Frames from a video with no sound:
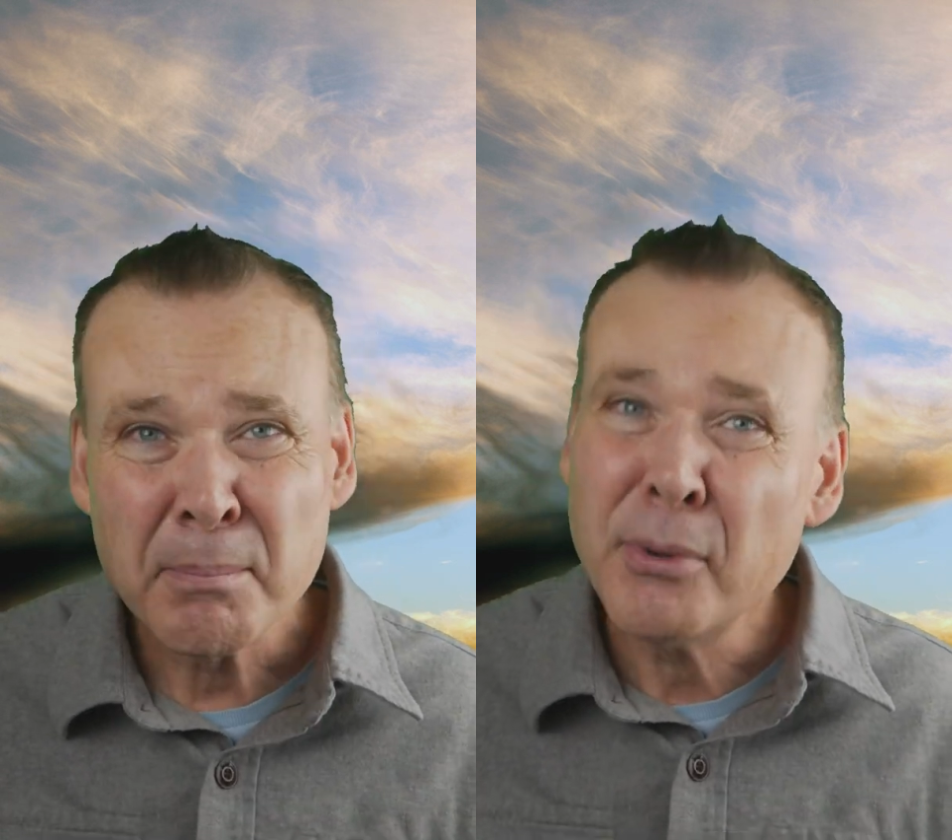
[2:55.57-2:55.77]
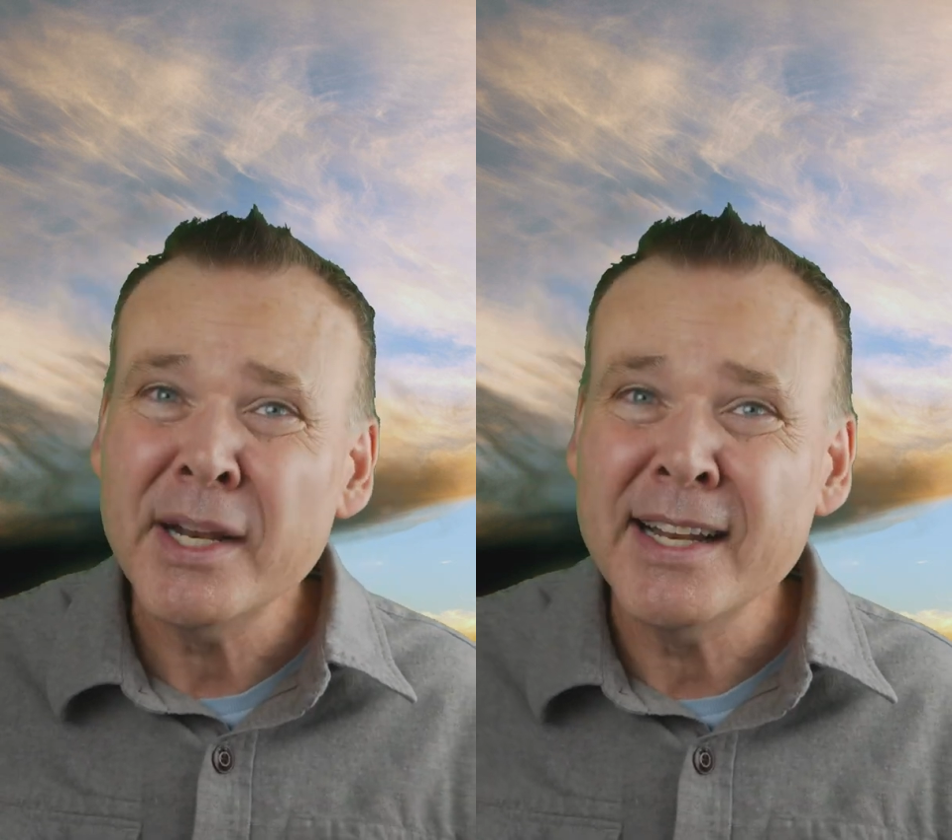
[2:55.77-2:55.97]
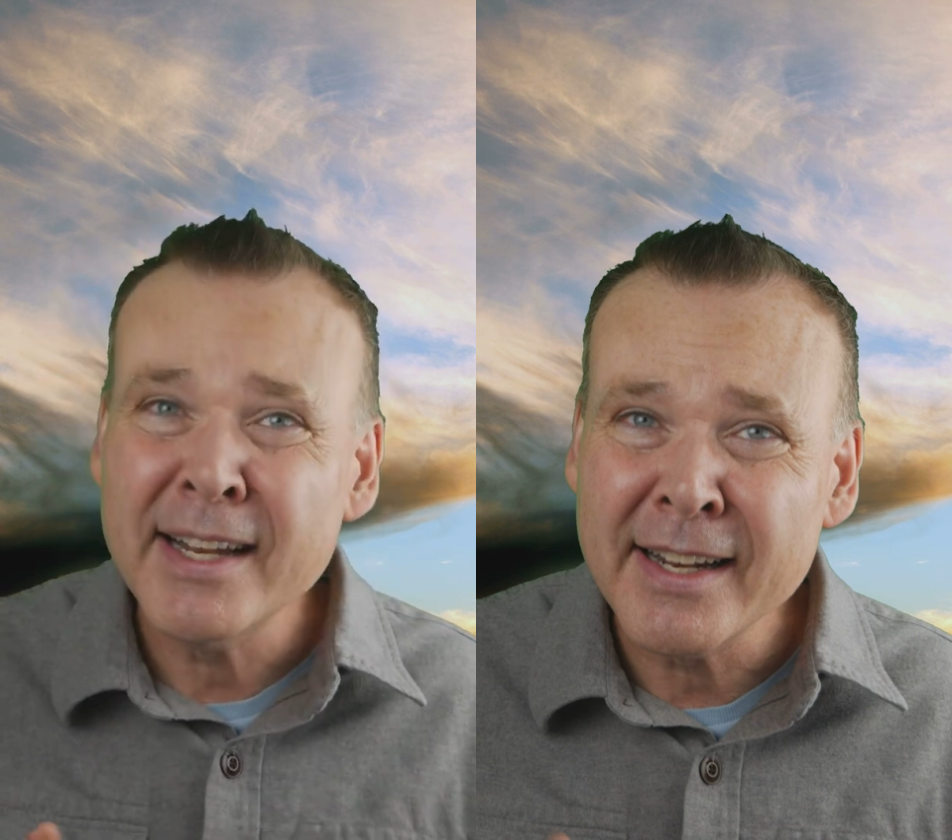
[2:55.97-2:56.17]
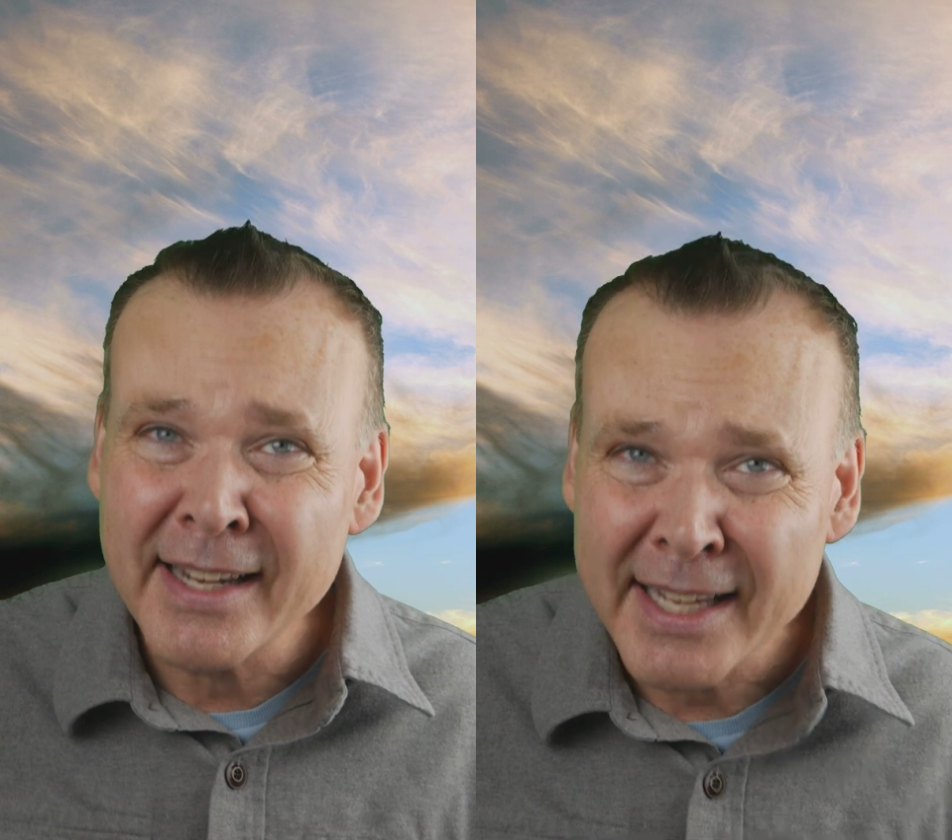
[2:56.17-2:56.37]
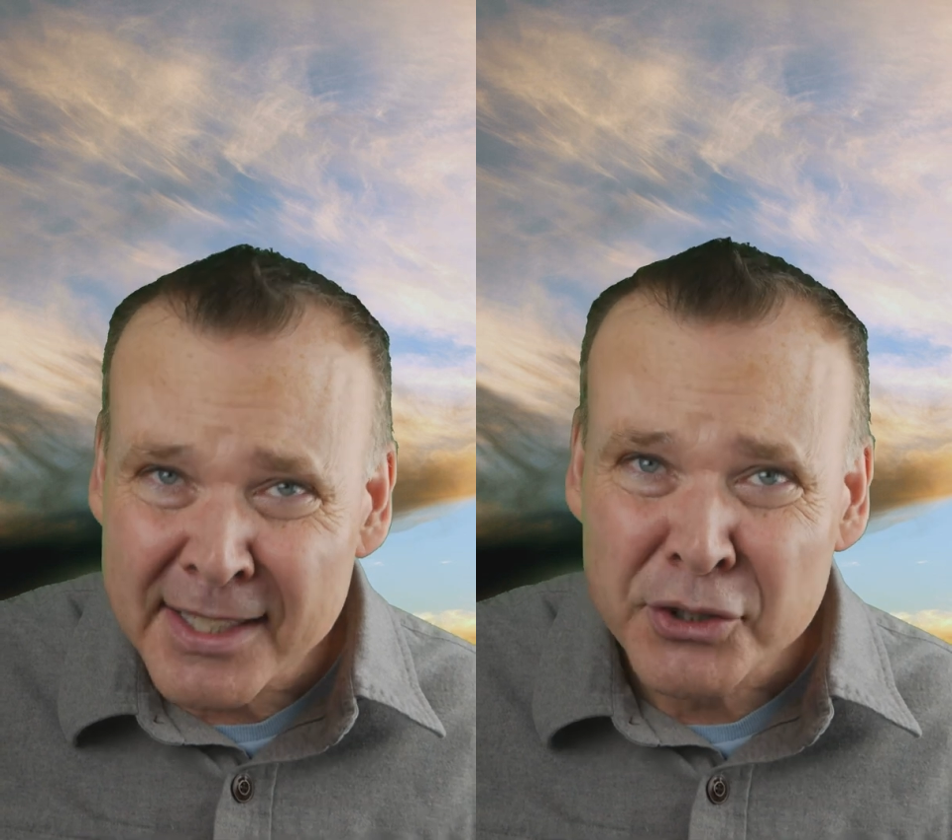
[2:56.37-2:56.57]
putting it
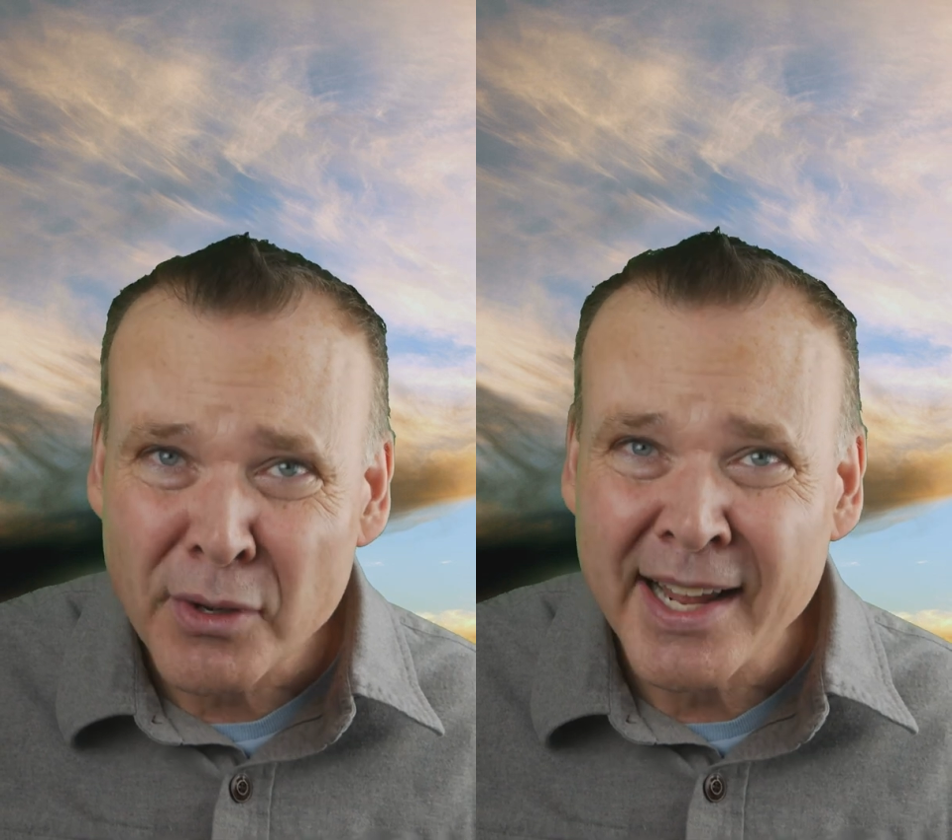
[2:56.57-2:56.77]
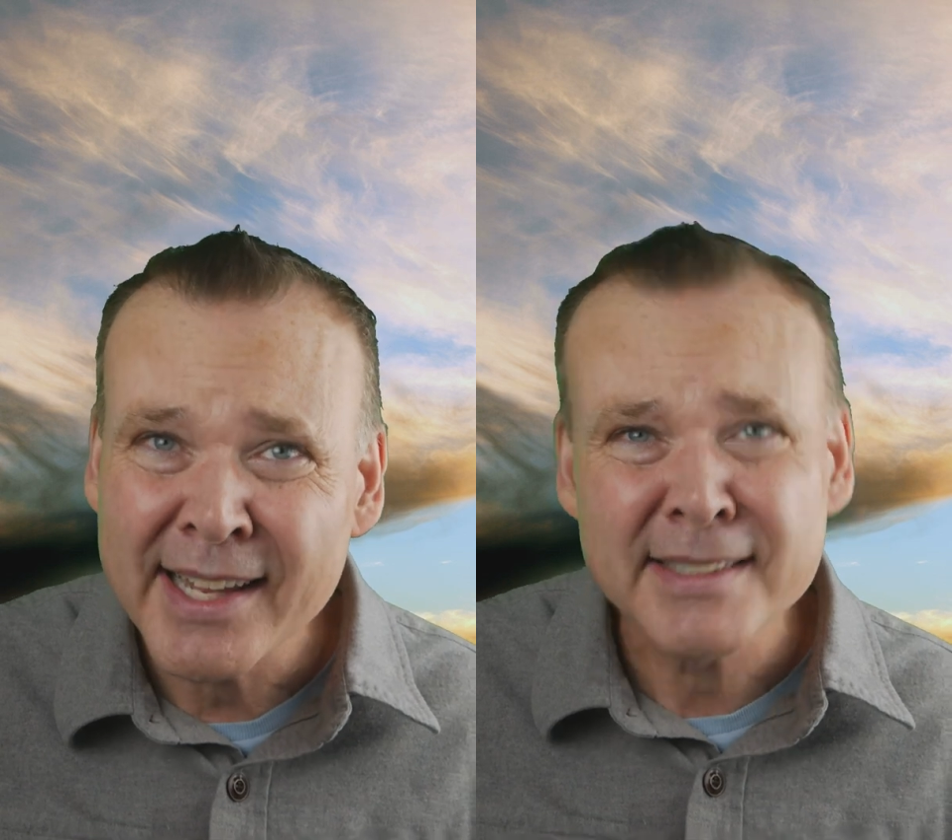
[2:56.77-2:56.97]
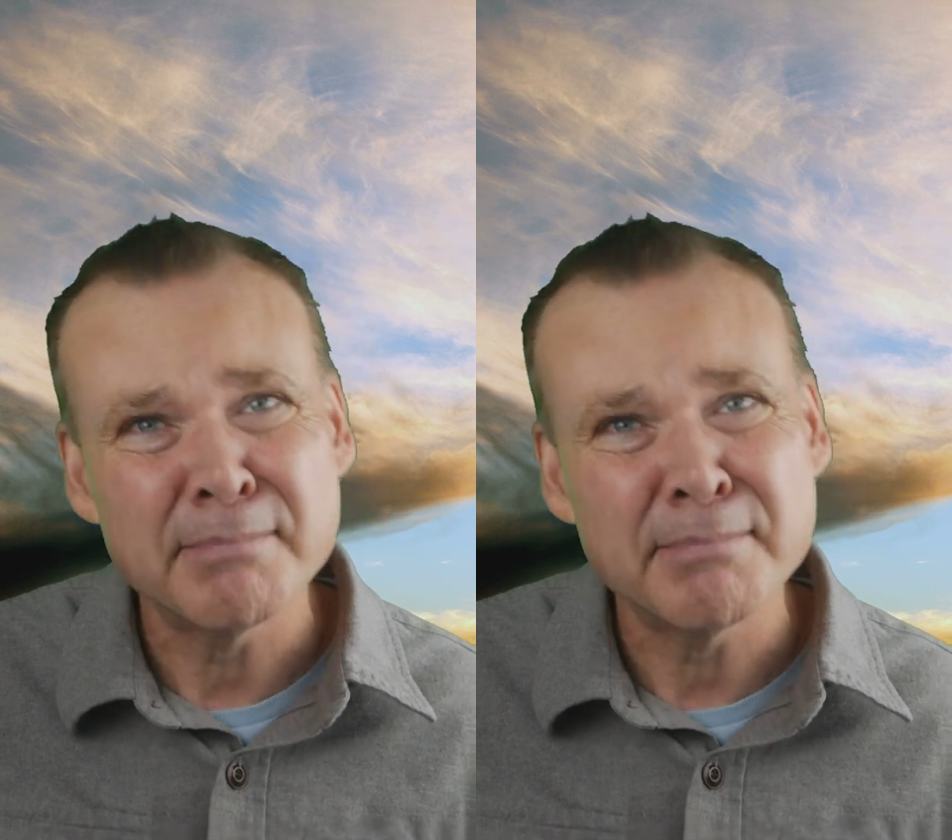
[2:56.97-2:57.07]
in trays,